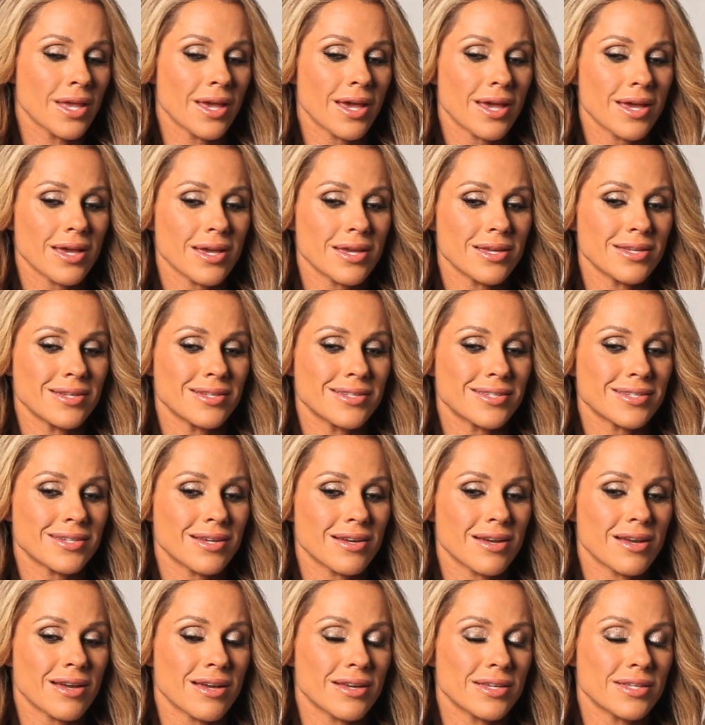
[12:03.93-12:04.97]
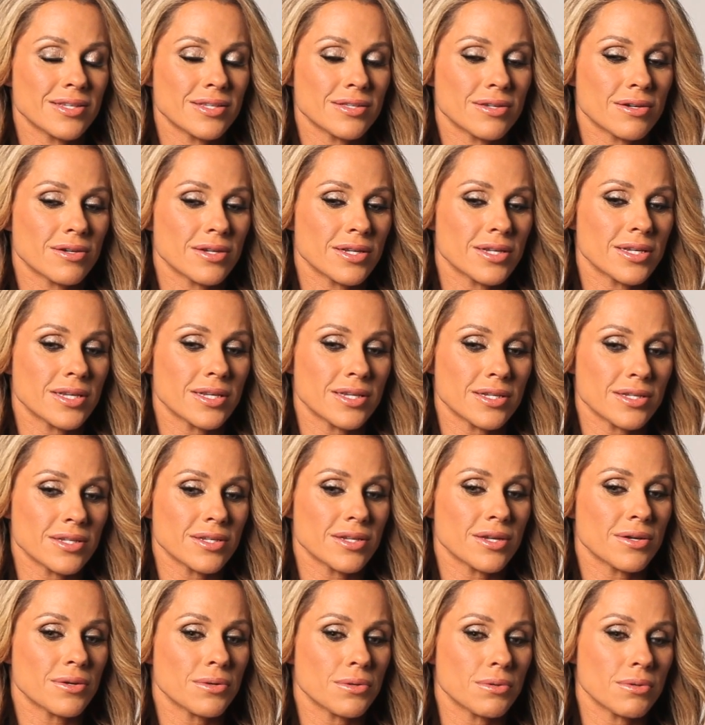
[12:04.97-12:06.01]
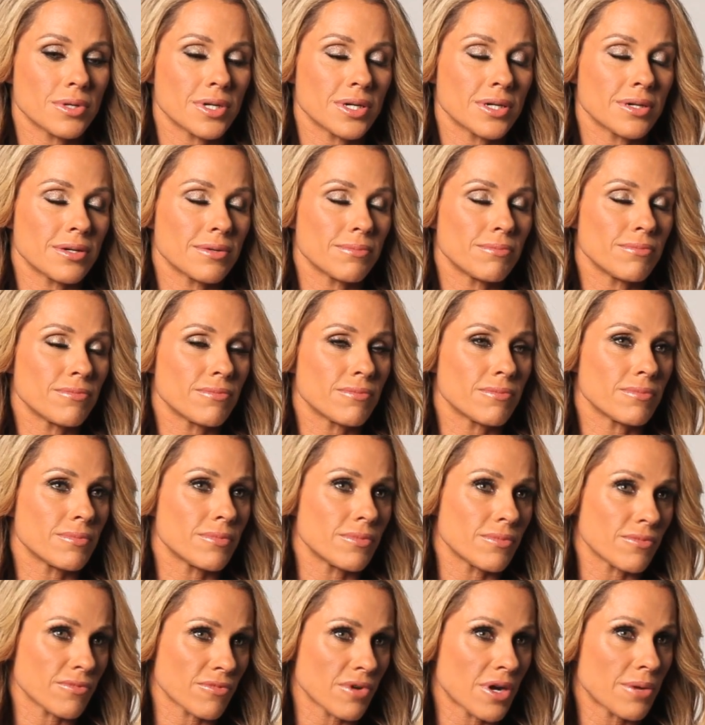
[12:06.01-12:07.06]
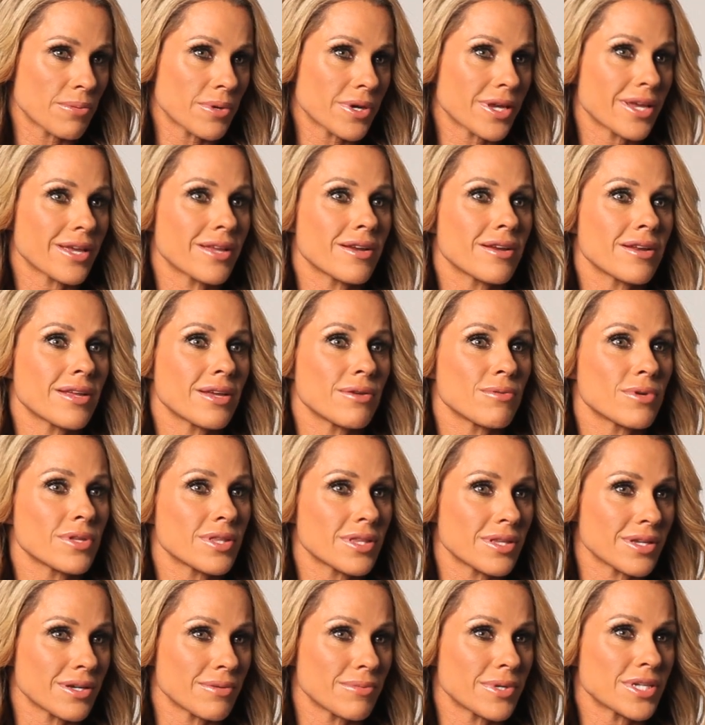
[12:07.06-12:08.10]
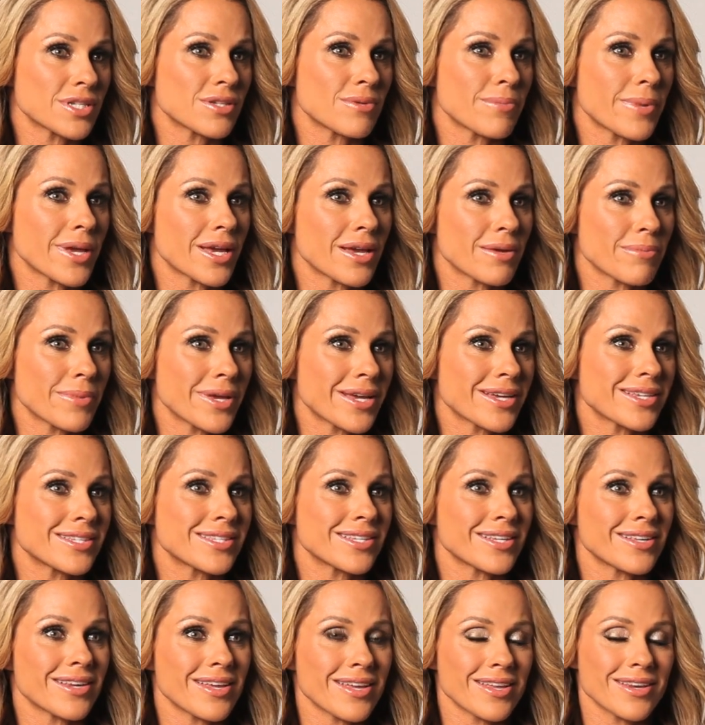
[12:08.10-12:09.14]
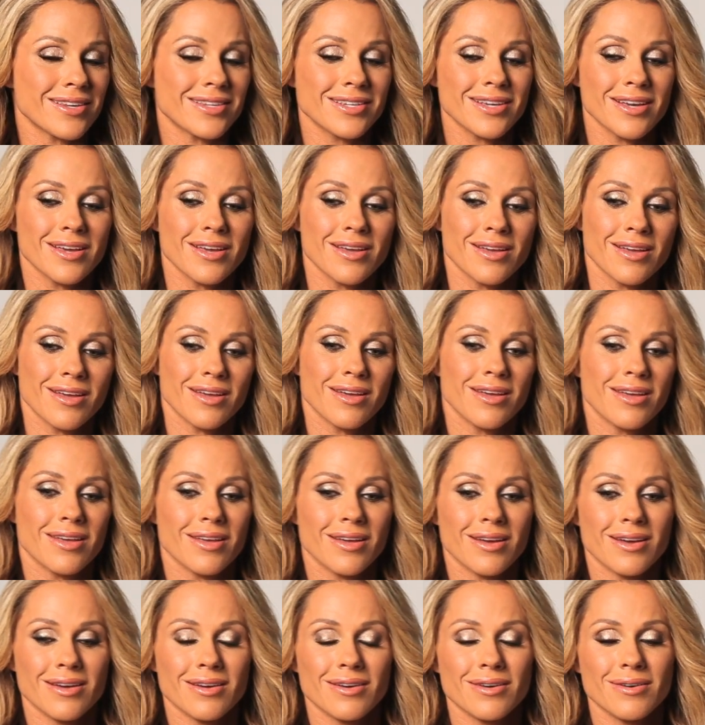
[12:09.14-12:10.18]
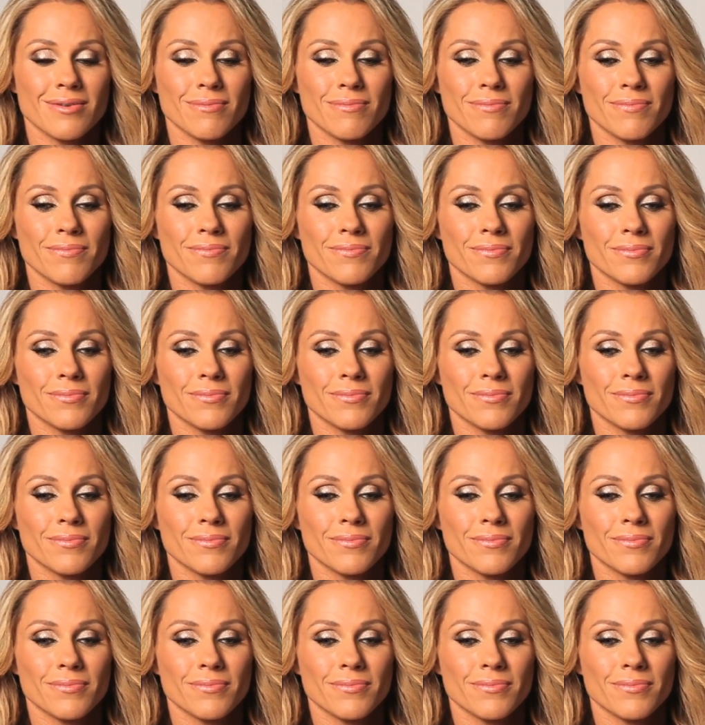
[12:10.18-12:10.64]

And I started getting to know uh, Robert Kennedy with uh, Muscle Mag magazine. And um,